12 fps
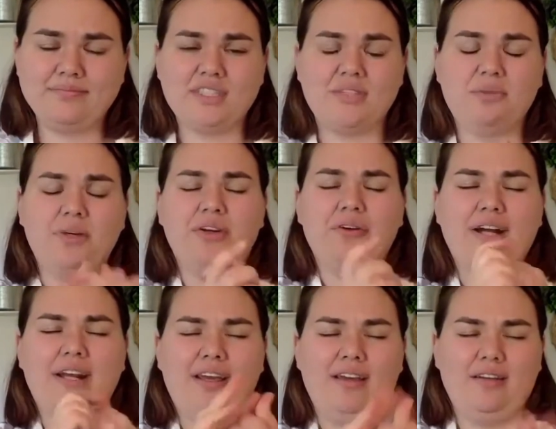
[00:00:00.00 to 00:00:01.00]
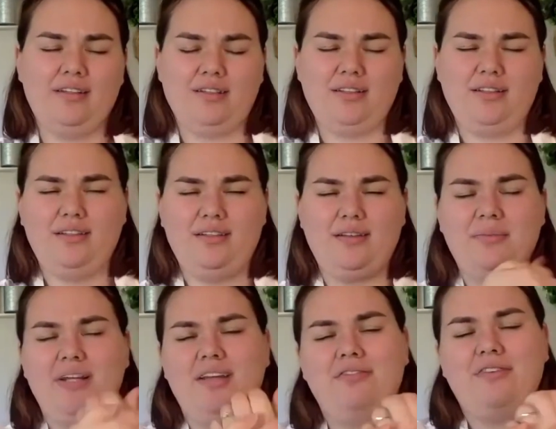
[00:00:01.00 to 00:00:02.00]
And when you're ready, I'm
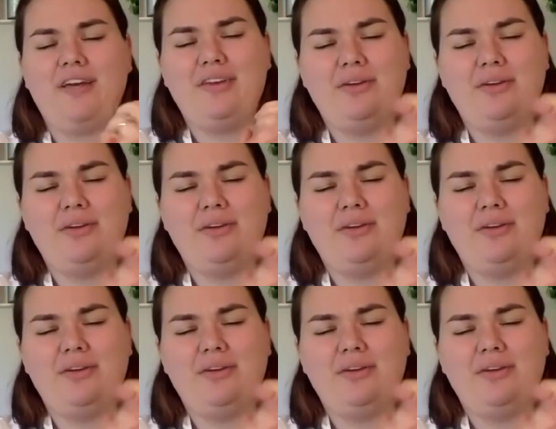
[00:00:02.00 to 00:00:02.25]
going to invite